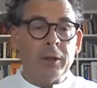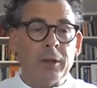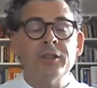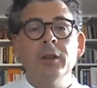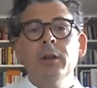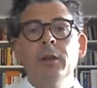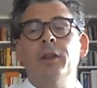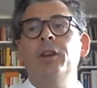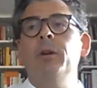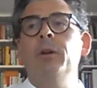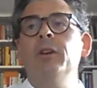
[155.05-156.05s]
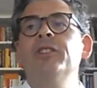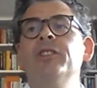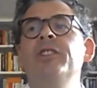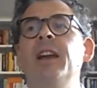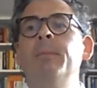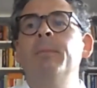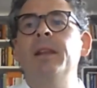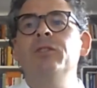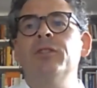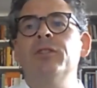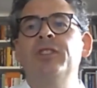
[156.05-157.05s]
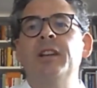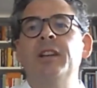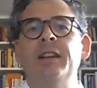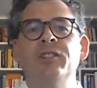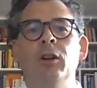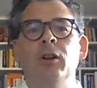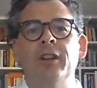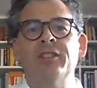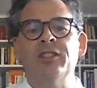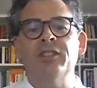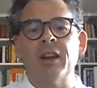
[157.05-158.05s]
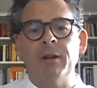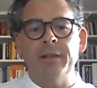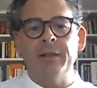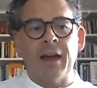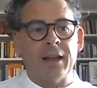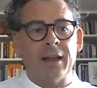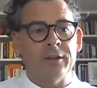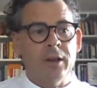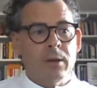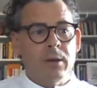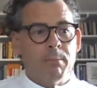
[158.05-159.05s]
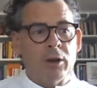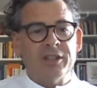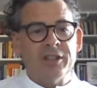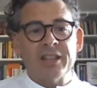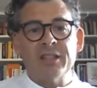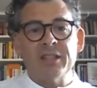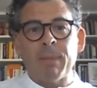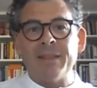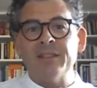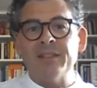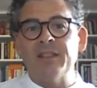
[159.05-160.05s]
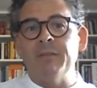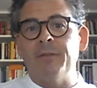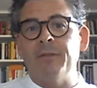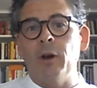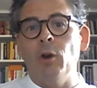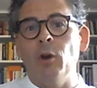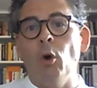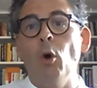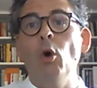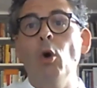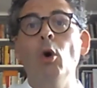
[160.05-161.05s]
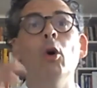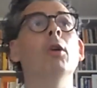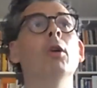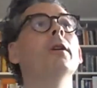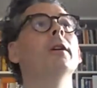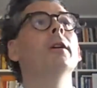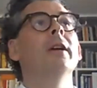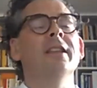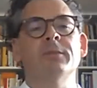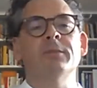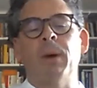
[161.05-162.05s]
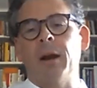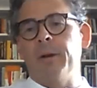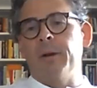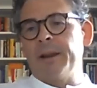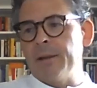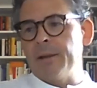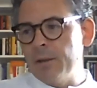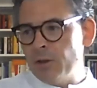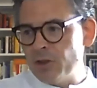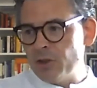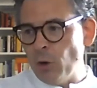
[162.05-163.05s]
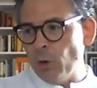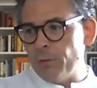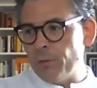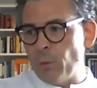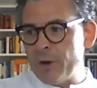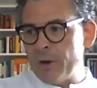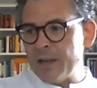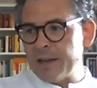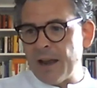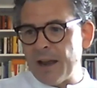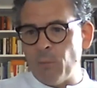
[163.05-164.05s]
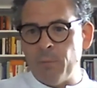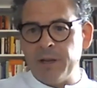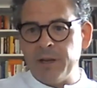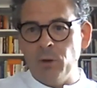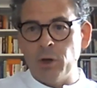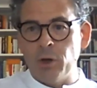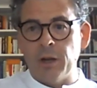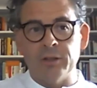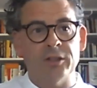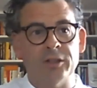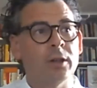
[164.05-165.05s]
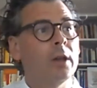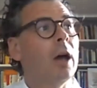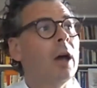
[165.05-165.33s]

But the curiosity I'm interested in is not necessarily that most expansive and awe-inspiring sort that we can get when we look at,